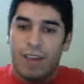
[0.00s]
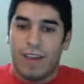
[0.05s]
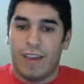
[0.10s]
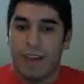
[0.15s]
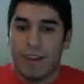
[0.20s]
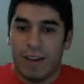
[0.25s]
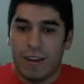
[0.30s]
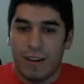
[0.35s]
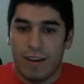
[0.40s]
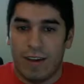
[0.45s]

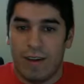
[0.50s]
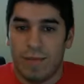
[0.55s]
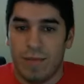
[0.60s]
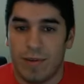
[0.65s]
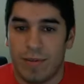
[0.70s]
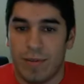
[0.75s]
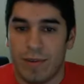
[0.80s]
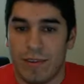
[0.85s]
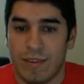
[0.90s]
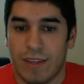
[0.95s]
and uh, I'm going
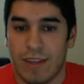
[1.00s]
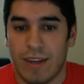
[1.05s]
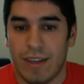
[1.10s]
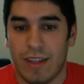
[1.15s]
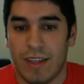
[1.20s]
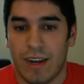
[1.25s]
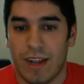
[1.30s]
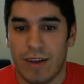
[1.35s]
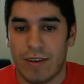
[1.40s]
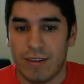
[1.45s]
to be sending
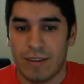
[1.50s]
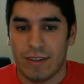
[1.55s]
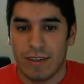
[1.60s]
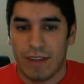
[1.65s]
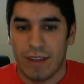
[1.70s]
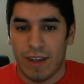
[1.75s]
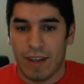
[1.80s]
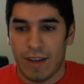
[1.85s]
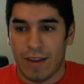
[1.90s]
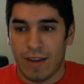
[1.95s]
that out
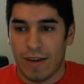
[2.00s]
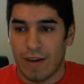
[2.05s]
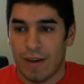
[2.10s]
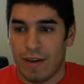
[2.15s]
today.